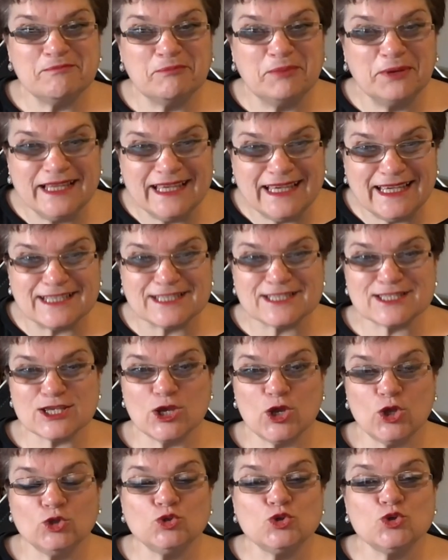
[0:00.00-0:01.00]

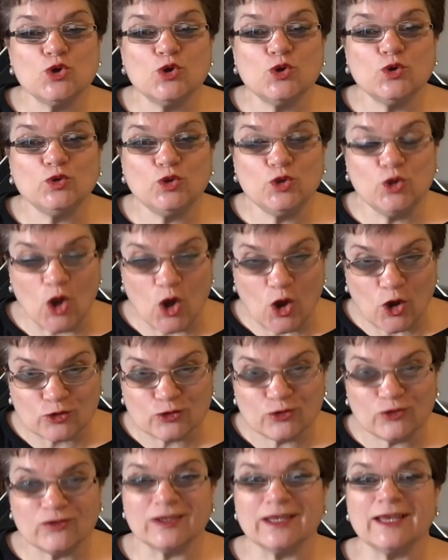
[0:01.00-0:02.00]
Please do
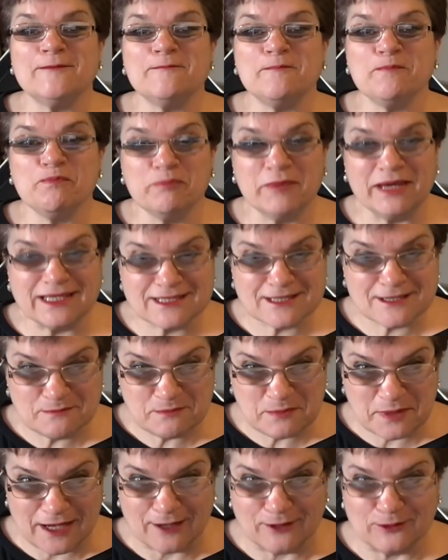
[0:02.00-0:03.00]
not mess
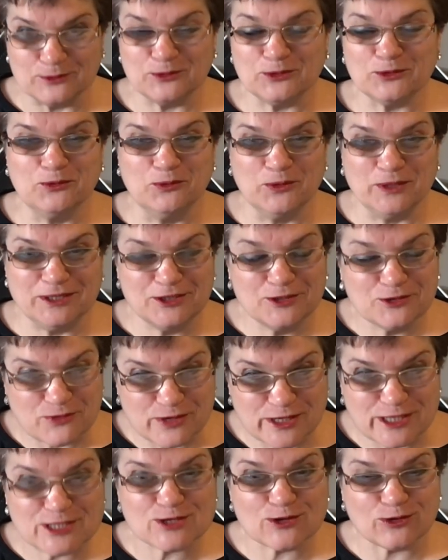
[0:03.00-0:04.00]
about with the
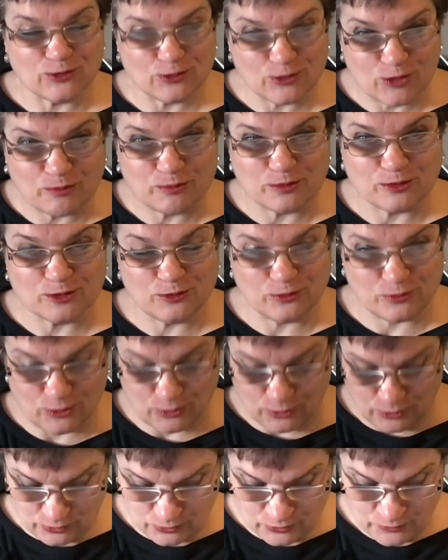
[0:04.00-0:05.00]
risk on your
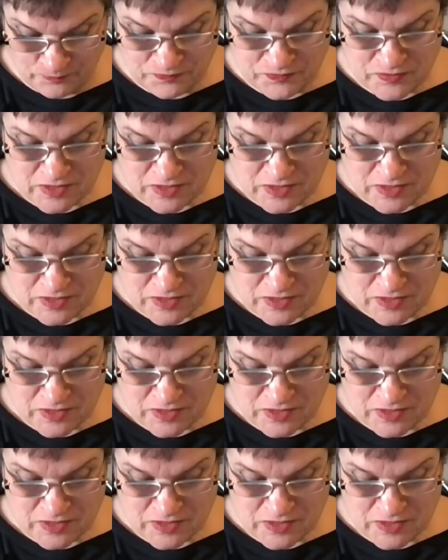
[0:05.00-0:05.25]
portfolio